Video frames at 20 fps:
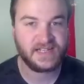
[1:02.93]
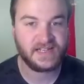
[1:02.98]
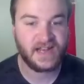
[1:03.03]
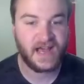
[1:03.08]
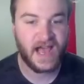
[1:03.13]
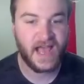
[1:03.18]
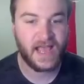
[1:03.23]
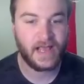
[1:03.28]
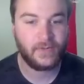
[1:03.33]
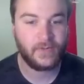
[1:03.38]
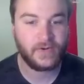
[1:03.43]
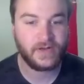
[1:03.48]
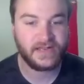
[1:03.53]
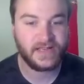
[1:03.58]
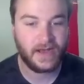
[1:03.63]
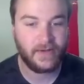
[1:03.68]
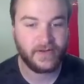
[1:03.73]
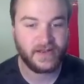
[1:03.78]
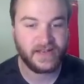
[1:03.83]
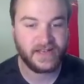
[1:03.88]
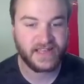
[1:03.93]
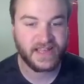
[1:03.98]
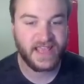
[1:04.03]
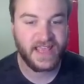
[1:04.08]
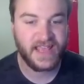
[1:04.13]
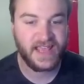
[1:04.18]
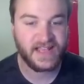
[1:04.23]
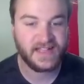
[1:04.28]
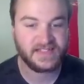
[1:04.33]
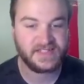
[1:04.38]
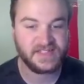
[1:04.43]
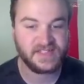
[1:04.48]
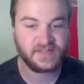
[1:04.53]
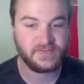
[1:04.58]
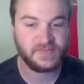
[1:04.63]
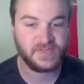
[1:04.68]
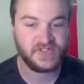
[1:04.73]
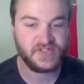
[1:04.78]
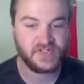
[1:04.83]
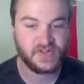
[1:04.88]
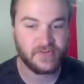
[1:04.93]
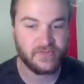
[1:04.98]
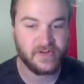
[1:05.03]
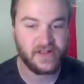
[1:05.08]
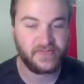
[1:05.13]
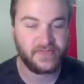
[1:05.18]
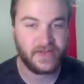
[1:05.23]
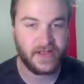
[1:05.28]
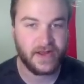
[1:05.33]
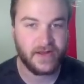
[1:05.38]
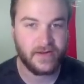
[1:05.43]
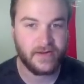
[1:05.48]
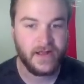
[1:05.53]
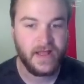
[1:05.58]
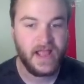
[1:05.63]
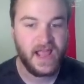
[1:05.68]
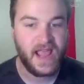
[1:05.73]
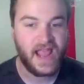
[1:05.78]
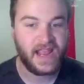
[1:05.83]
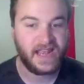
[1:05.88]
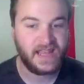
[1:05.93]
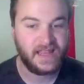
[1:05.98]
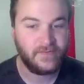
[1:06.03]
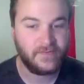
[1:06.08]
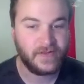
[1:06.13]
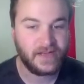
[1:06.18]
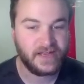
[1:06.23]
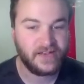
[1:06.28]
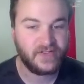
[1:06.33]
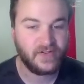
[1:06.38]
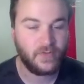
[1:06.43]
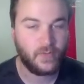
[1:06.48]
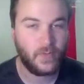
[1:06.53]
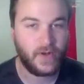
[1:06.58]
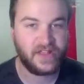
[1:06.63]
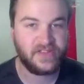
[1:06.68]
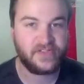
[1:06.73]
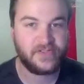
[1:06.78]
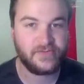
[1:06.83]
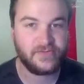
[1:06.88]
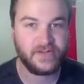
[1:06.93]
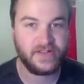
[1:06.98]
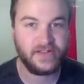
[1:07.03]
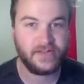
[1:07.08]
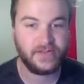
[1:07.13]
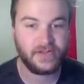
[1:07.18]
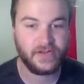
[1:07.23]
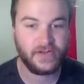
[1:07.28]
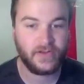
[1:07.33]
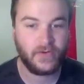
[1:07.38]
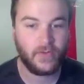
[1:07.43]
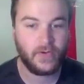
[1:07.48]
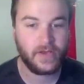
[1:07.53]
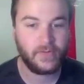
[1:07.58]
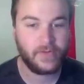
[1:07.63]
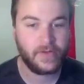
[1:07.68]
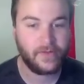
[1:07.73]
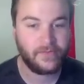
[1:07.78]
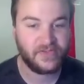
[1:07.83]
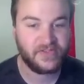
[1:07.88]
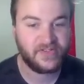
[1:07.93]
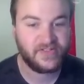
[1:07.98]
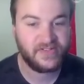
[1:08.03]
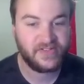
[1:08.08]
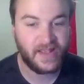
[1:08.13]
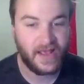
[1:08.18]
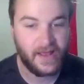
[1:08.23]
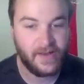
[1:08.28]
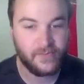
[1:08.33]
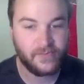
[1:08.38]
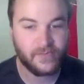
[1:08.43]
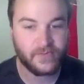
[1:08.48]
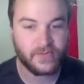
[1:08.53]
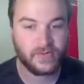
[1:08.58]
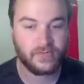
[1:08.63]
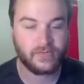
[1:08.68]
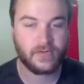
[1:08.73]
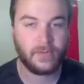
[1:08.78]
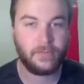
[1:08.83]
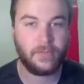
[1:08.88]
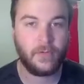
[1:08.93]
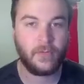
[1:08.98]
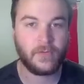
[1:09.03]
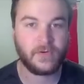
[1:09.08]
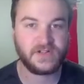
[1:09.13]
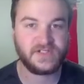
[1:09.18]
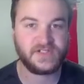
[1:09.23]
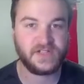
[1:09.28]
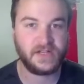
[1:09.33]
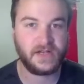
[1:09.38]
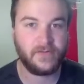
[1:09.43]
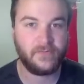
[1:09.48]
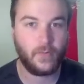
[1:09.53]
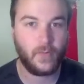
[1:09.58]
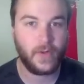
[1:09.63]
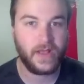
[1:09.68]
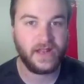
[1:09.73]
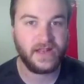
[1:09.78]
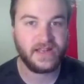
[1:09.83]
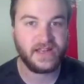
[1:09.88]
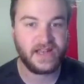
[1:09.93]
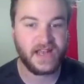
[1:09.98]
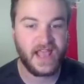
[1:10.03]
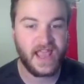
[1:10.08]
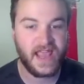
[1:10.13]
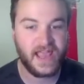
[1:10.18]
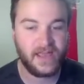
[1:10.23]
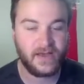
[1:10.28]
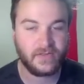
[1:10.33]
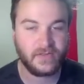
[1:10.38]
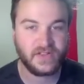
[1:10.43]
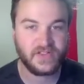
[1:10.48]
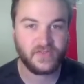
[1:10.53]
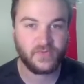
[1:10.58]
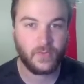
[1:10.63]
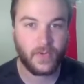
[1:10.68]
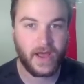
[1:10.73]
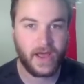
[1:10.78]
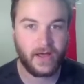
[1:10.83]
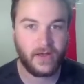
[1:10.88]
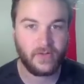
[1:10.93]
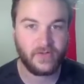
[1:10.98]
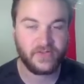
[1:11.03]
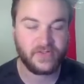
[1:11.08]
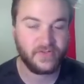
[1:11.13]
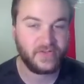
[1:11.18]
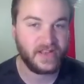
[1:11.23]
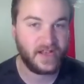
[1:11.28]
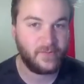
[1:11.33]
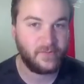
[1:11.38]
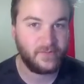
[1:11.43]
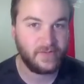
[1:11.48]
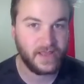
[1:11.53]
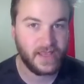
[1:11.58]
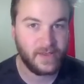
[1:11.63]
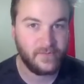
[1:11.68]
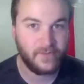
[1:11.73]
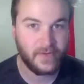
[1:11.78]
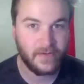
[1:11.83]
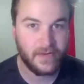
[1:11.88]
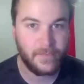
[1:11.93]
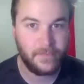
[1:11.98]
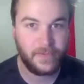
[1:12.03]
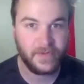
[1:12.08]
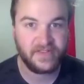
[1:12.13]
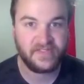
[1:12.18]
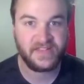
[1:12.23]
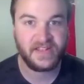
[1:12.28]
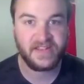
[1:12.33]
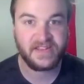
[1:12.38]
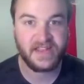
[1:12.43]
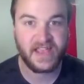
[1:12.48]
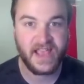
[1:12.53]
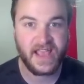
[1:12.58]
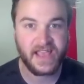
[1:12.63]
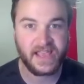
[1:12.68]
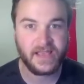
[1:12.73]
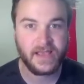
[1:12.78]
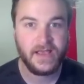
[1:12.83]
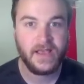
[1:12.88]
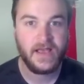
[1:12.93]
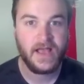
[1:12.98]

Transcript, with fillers: and Iowa down into Kansas, Missouri there, and even into western Illinois. We have several reports of wind and hail as well. So definitely a very busy day